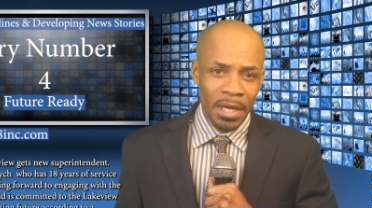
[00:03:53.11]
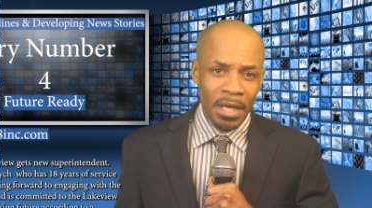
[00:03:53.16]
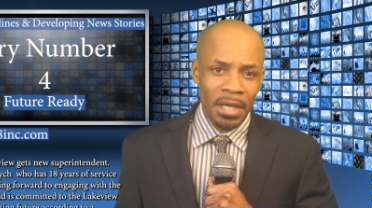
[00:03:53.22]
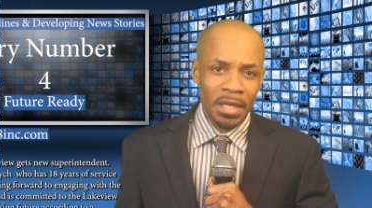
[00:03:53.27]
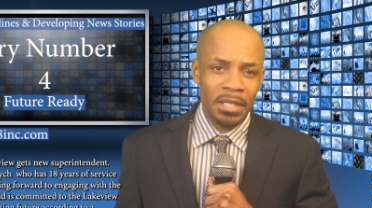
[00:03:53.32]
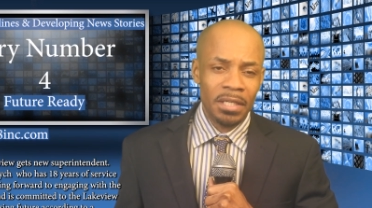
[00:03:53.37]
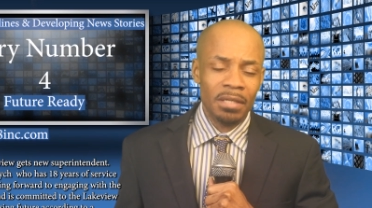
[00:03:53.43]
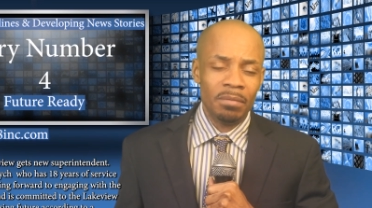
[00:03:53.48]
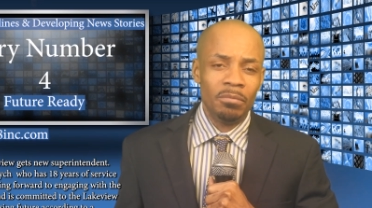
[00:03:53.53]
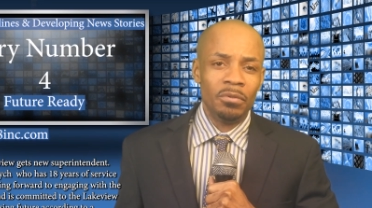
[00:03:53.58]

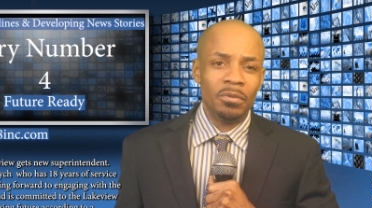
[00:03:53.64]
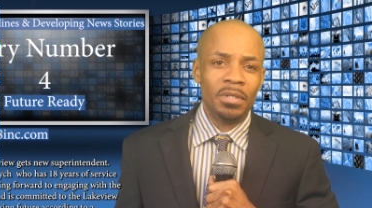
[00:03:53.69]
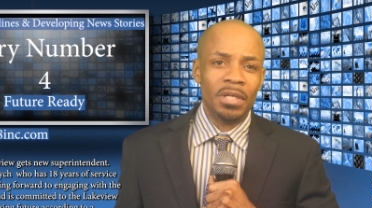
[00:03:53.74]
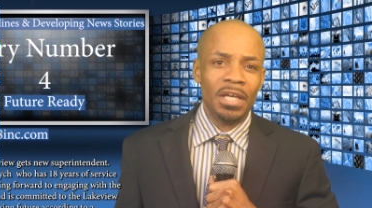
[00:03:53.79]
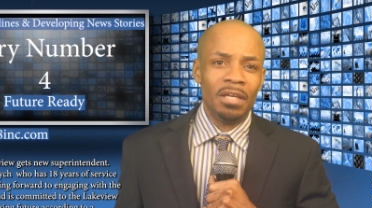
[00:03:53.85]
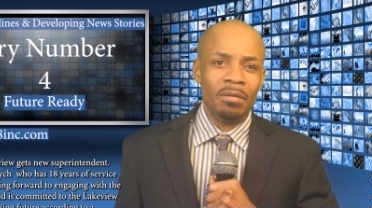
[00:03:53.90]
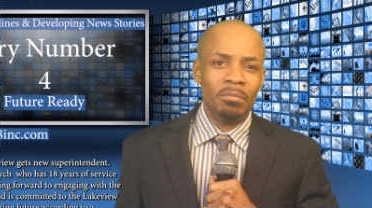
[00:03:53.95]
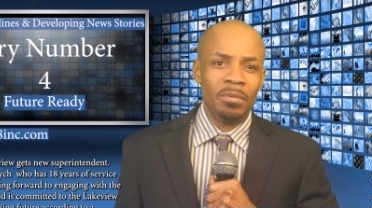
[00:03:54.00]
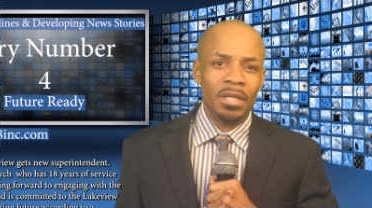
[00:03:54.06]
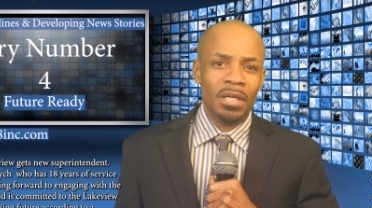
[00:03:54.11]
a
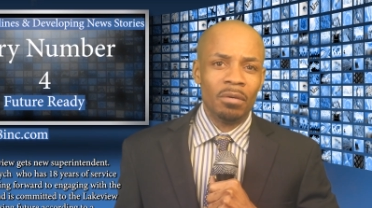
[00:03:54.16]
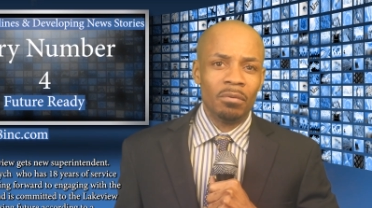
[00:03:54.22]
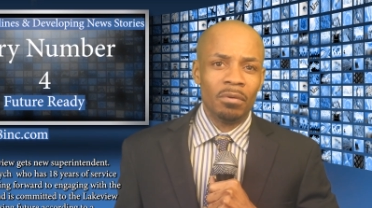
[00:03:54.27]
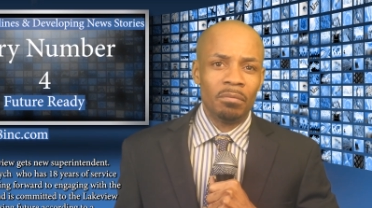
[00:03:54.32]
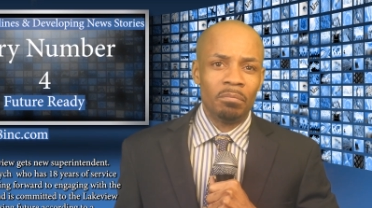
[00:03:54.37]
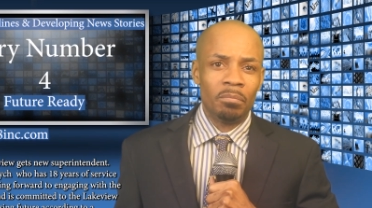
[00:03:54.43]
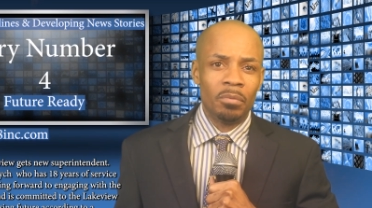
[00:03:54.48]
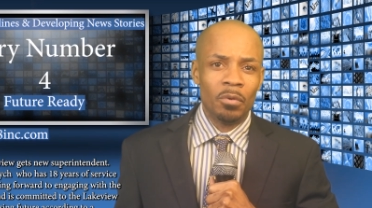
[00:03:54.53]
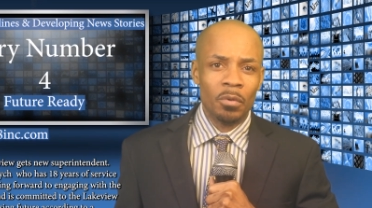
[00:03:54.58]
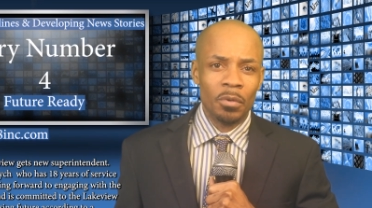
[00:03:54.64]
WKBN
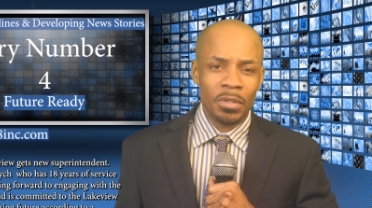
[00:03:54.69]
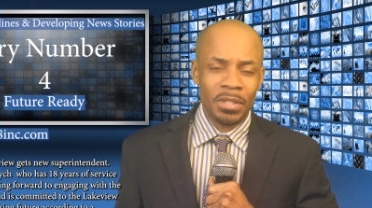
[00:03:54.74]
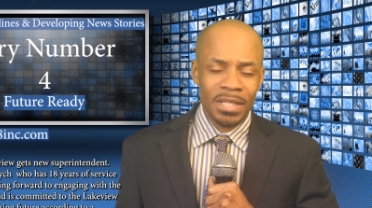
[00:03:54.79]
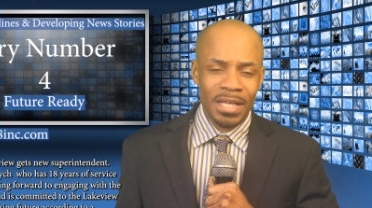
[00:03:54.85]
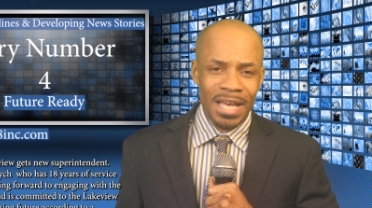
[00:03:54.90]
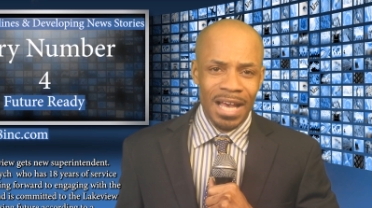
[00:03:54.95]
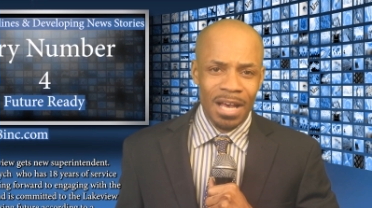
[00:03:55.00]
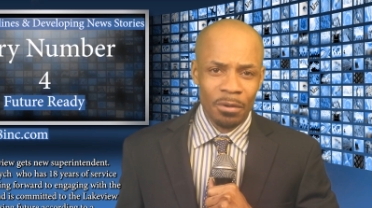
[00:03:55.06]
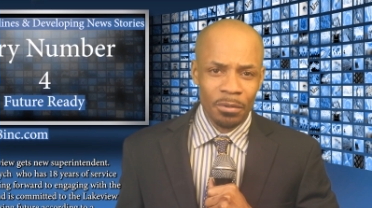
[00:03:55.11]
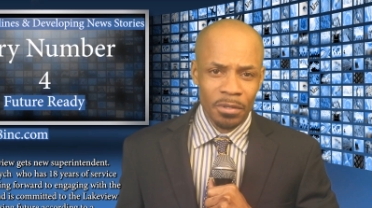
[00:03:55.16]
report
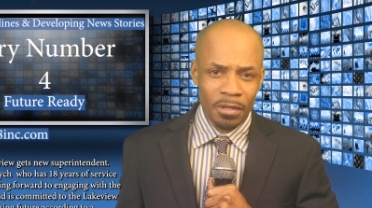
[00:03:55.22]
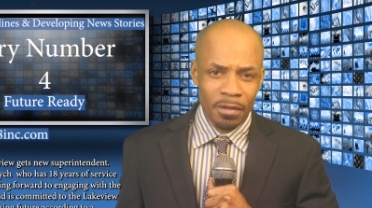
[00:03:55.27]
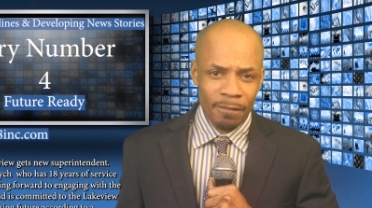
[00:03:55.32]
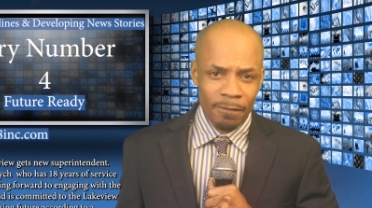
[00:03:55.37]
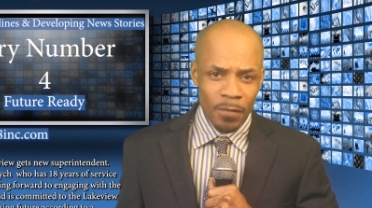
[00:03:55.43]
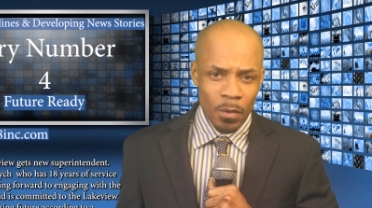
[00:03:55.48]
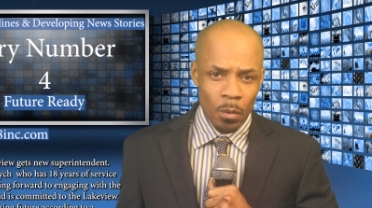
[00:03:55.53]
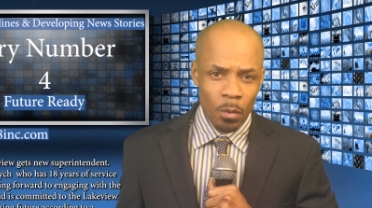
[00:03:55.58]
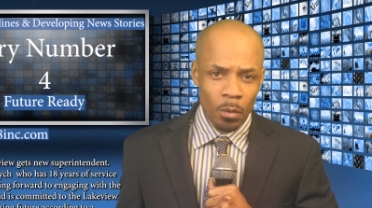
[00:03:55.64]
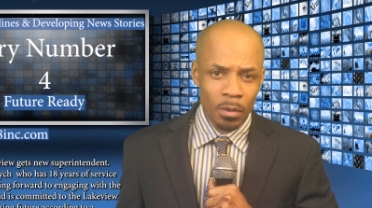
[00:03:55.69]
out
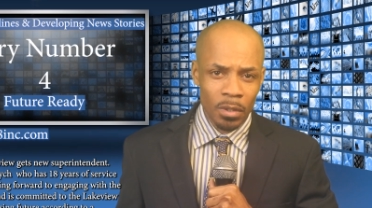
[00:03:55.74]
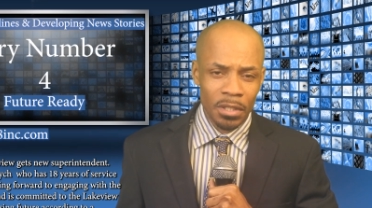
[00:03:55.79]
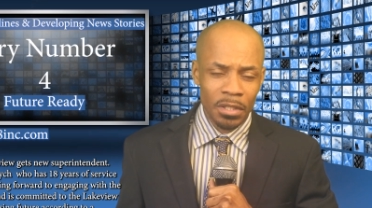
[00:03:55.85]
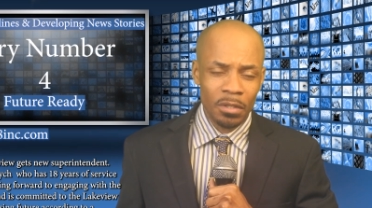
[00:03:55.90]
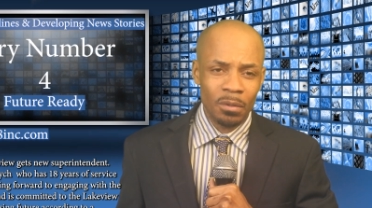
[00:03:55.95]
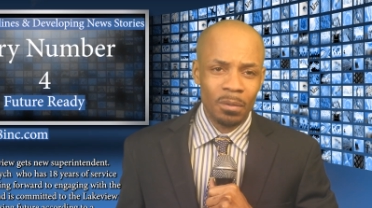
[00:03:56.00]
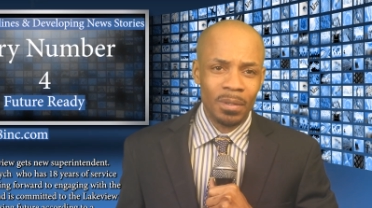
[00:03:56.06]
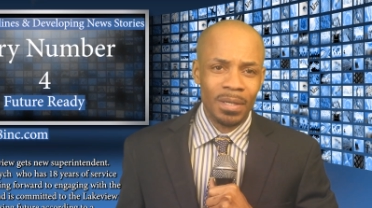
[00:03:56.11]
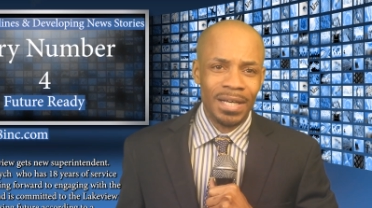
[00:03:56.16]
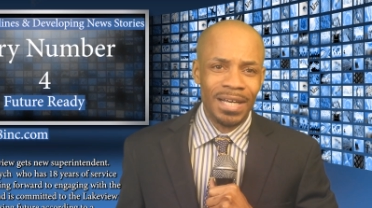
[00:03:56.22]
of Cortland,
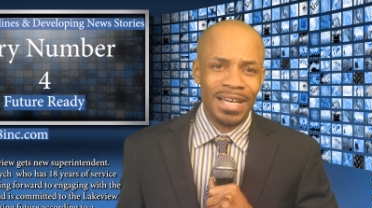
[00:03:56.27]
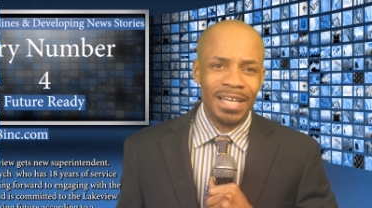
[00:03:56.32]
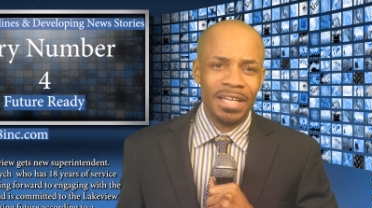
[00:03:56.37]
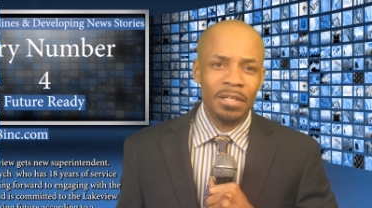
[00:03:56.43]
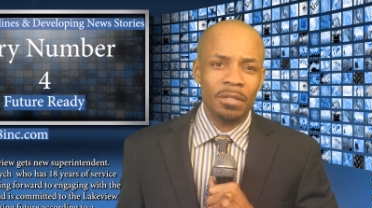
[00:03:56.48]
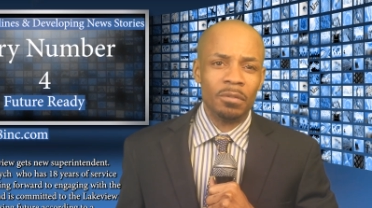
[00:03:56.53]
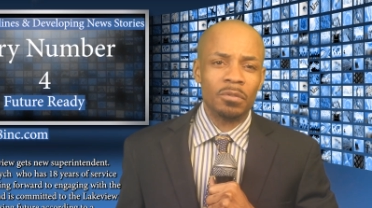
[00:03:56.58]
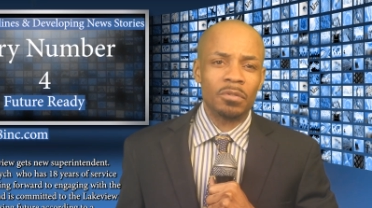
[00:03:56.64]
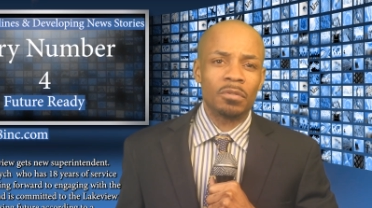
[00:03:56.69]
Ohio.